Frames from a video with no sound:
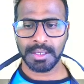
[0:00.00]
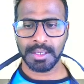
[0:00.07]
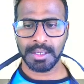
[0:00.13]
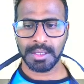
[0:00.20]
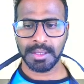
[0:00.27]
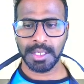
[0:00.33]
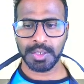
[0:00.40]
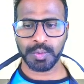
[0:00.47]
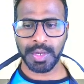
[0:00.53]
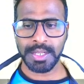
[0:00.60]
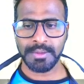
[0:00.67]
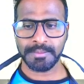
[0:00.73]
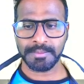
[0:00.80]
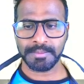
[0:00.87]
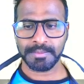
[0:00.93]
this
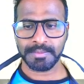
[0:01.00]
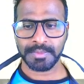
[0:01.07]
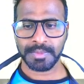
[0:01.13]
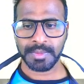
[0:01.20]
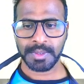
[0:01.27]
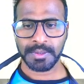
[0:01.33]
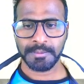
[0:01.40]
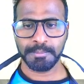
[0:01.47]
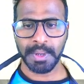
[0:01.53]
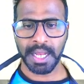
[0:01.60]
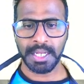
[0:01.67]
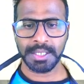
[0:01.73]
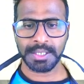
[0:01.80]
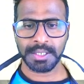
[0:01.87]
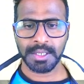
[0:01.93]
one
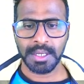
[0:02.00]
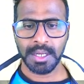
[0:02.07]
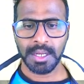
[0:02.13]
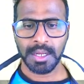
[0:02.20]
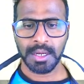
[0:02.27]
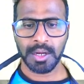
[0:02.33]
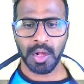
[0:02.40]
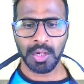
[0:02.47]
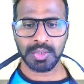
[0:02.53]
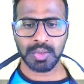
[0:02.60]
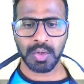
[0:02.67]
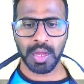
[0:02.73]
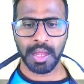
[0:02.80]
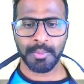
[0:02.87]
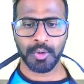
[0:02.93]
belt, and also
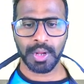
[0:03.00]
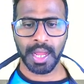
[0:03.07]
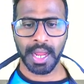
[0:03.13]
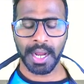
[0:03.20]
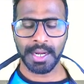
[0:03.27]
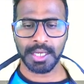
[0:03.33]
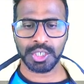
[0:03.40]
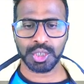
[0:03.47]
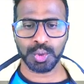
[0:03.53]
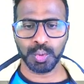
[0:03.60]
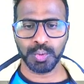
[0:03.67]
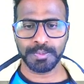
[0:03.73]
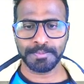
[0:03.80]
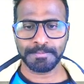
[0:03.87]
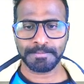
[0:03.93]
I'm gonna add a shoe.
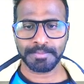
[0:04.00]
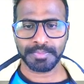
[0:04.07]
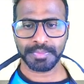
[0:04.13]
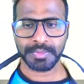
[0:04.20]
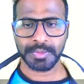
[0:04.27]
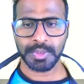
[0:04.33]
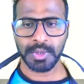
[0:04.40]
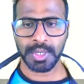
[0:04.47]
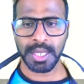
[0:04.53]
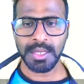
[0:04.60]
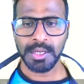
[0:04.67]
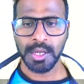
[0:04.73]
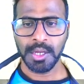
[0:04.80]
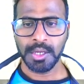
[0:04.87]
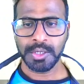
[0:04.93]
Okay,
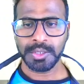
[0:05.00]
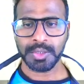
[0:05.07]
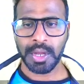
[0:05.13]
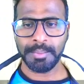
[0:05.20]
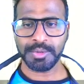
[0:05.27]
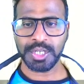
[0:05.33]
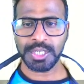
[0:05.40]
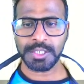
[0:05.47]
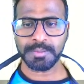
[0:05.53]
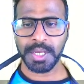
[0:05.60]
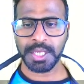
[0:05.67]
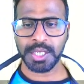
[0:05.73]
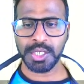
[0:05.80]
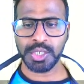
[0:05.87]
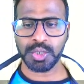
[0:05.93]
So I'm just
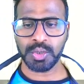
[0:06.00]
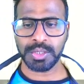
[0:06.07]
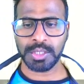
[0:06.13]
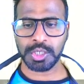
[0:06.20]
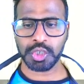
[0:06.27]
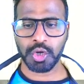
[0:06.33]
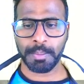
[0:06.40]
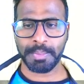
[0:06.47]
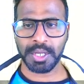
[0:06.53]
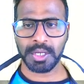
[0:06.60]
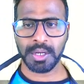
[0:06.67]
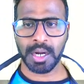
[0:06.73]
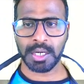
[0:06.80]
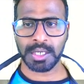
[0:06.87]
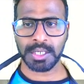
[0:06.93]
making sure the shopping
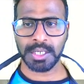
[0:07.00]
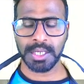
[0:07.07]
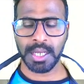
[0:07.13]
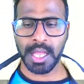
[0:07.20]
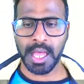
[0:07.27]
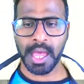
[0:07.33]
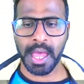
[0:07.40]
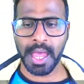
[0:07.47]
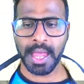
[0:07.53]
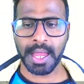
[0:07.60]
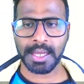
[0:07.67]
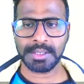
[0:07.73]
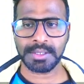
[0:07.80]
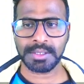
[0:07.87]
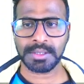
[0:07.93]
cart
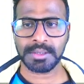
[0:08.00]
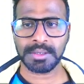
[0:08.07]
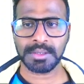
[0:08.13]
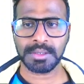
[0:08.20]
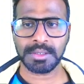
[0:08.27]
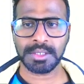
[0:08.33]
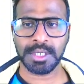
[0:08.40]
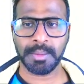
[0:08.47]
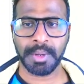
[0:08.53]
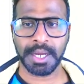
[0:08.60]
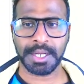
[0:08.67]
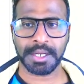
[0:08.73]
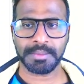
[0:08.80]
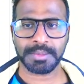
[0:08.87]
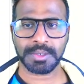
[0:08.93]
has some
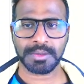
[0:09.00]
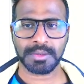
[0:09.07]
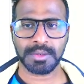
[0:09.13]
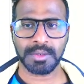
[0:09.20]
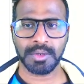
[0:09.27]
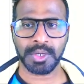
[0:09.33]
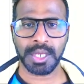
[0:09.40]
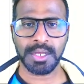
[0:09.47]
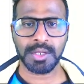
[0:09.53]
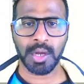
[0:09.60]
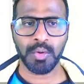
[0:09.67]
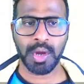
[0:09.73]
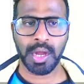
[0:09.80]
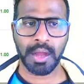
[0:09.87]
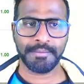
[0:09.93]
items. Okay, now
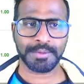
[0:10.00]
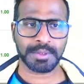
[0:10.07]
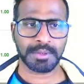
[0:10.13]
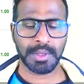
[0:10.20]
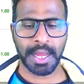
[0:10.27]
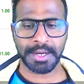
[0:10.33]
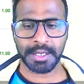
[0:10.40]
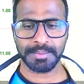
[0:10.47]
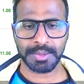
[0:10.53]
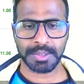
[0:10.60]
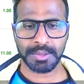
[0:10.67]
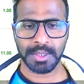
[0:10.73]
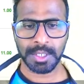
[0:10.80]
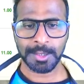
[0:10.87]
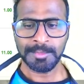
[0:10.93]
I have items.
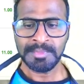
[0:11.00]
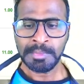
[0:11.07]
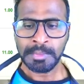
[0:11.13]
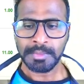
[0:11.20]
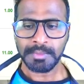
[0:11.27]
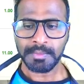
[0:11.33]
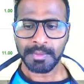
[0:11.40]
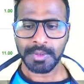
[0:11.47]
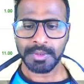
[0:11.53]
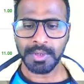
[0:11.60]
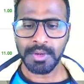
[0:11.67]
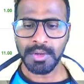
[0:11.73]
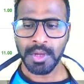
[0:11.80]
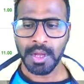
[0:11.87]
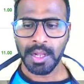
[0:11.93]

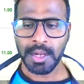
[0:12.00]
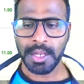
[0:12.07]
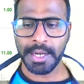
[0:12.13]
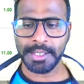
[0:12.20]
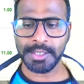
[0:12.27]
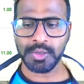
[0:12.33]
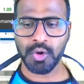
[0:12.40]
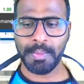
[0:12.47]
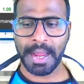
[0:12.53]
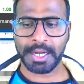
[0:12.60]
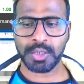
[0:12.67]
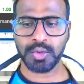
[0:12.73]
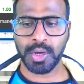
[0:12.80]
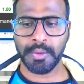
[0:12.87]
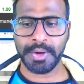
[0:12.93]
So let us go back
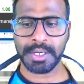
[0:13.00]
to our